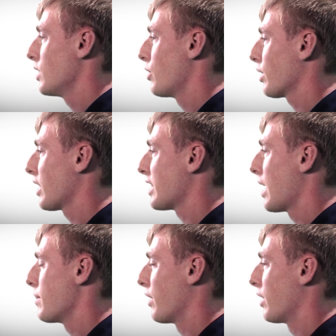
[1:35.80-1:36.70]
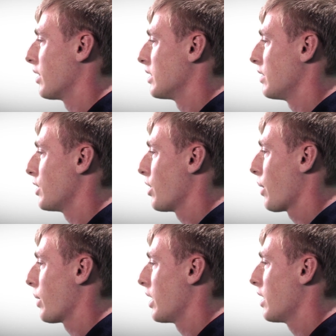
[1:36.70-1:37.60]
during that time down there is even though
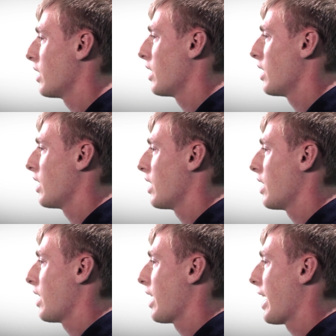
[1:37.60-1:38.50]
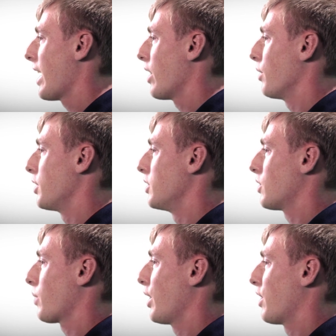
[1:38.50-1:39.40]
that we had all these
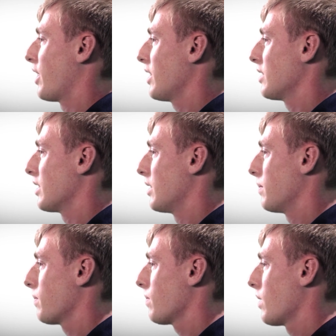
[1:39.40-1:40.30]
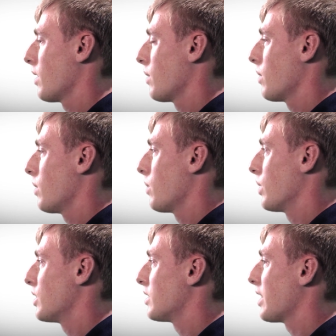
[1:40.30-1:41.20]
great things and
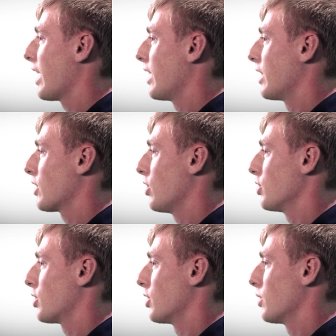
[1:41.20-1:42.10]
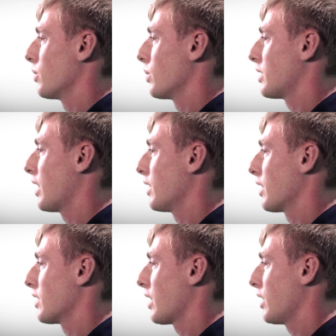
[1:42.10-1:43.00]
what society and culture was
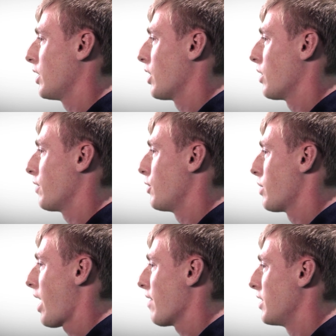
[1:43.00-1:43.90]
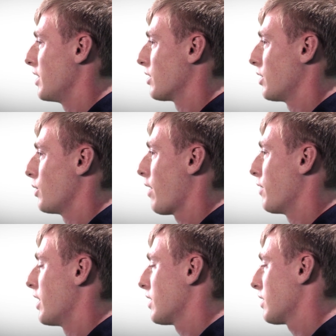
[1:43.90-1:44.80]
telling us that you know if you have these or you
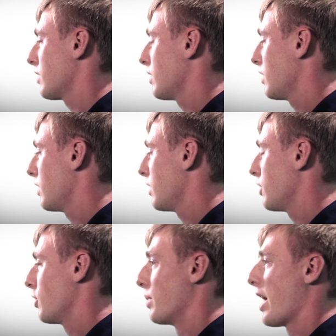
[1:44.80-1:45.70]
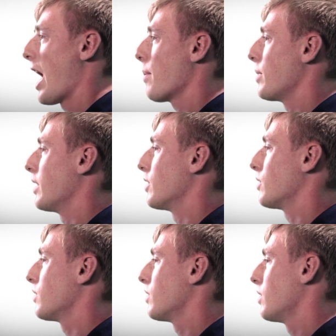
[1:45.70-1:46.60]
have this you'll be happy it
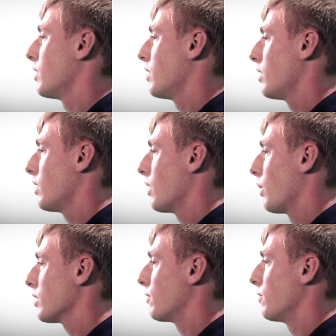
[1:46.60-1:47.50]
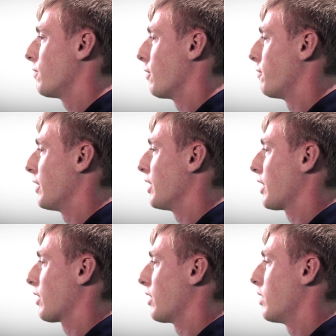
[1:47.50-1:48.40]
just wasn't
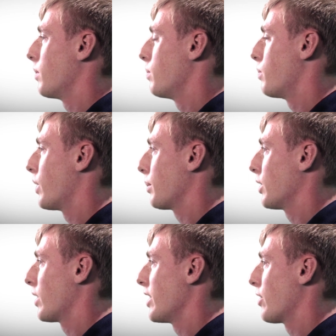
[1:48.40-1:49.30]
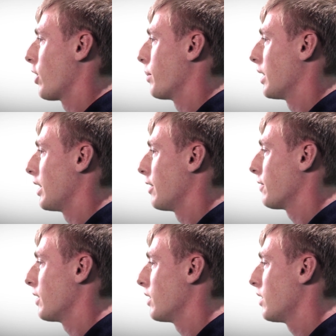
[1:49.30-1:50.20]
fulfilling or bring me great joy in my
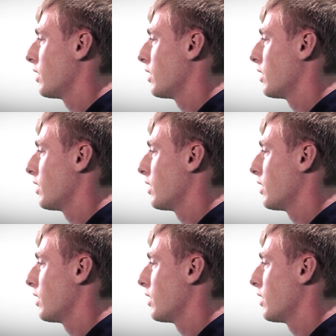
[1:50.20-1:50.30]
life and